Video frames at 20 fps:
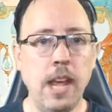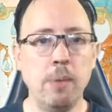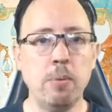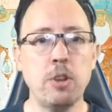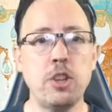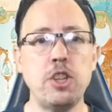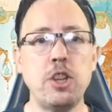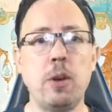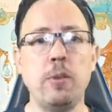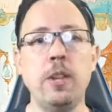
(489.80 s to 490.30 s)

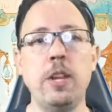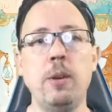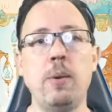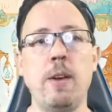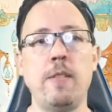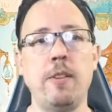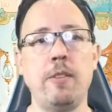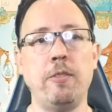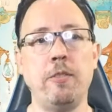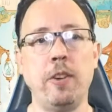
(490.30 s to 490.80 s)
show that you
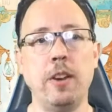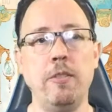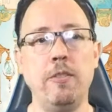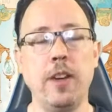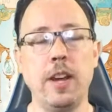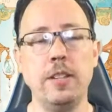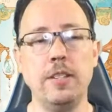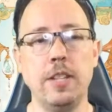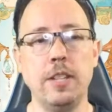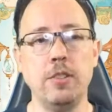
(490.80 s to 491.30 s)
have a free
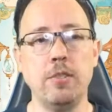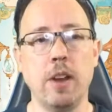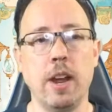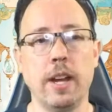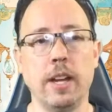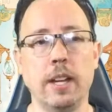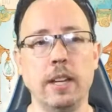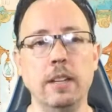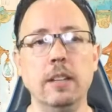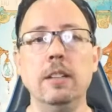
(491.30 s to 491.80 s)
Fancy
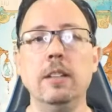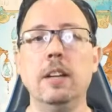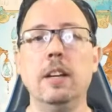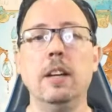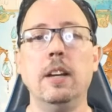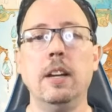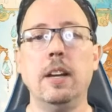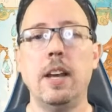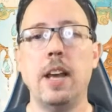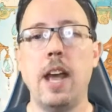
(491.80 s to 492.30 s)
Dragon.
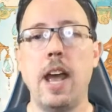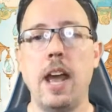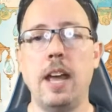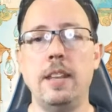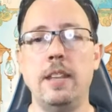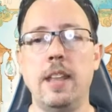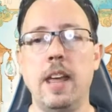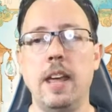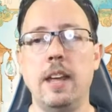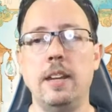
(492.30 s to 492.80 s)

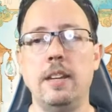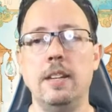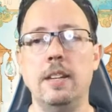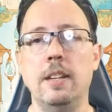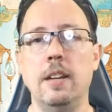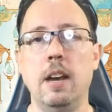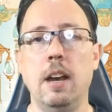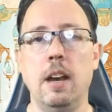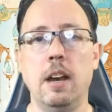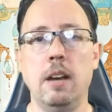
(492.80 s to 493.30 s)
And
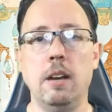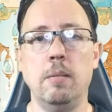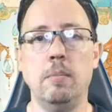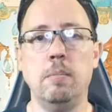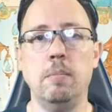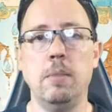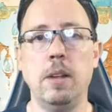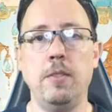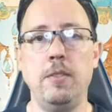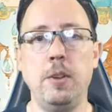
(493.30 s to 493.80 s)
then
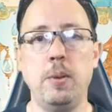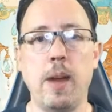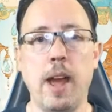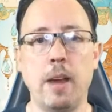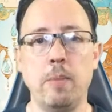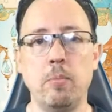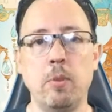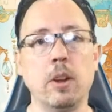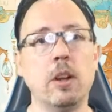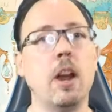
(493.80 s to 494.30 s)
if you
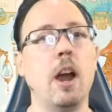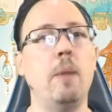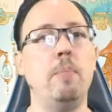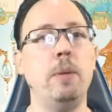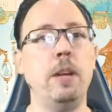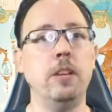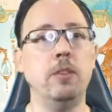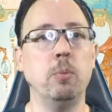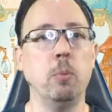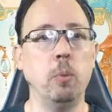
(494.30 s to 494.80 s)
add more
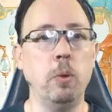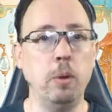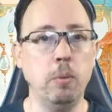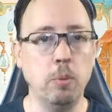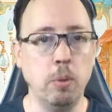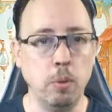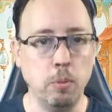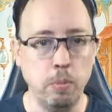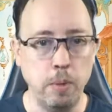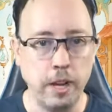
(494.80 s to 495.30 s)
copies, we
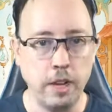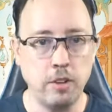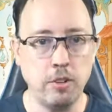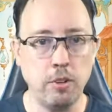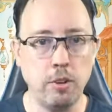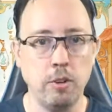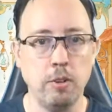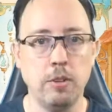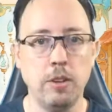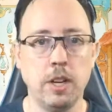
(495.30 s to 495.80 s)
will make
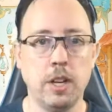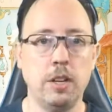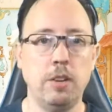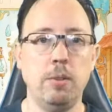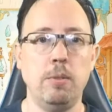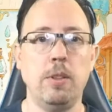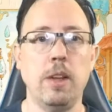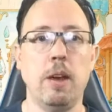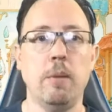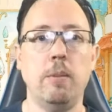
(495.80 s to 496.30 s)
sure to
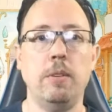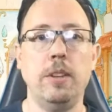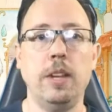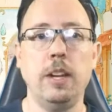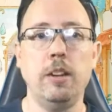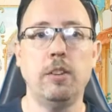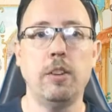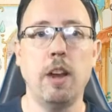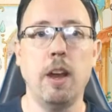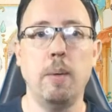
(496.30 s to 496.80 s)
do that with
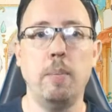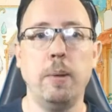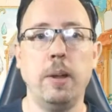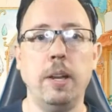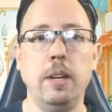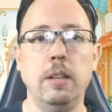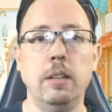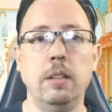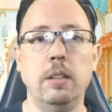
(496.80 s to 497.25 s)
each copy.